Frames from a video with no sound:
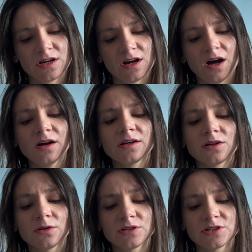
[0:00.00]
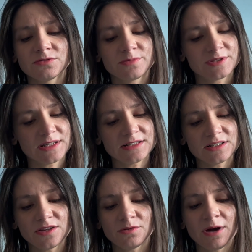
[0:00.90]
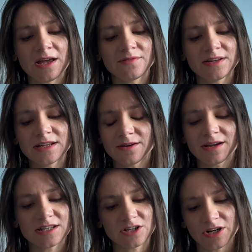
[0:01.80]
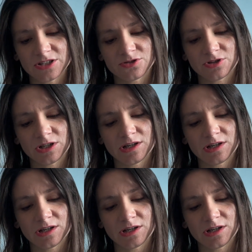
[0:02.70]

Archaeology represents another way of interrogating our history.